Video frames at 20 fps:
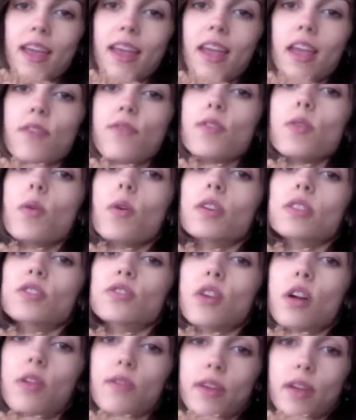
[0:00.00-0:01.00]
If you are
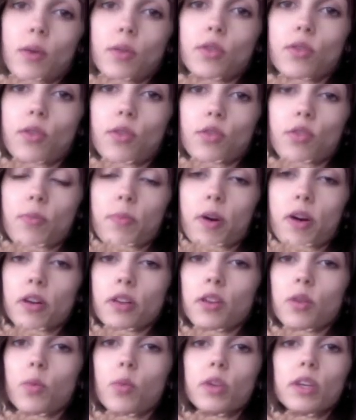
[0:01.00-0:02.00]
starving when you go to a
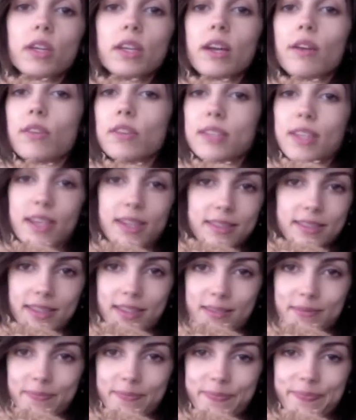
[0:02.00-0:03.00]
party, you will eat everything in
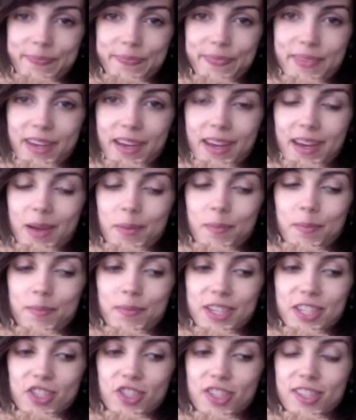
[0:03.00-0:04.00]
sight.
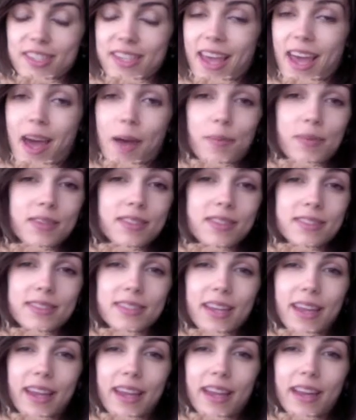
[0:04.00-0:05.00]
It just happens,
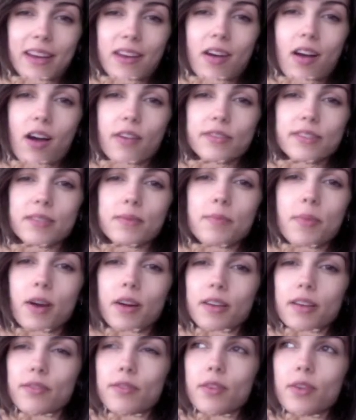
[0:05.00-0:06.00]
and often
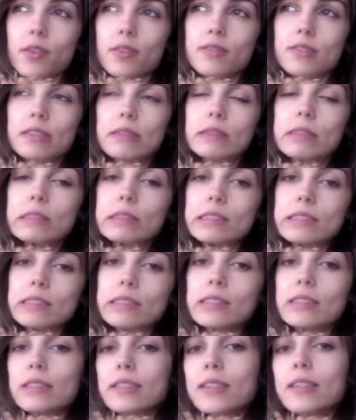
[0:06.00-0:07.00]
party foods,
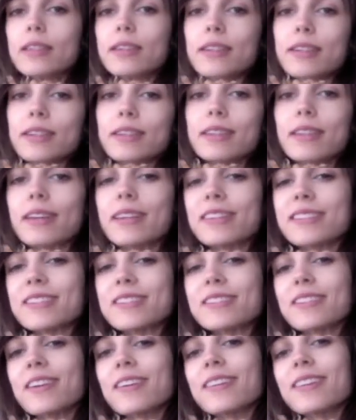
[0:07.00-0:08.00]
not
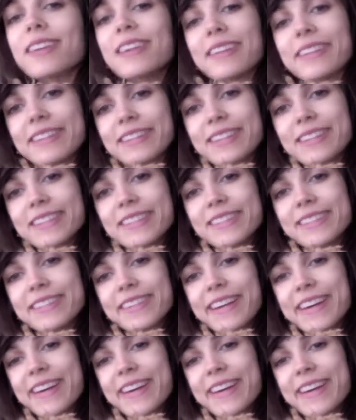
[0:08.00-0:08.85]
necessarily the cleanest.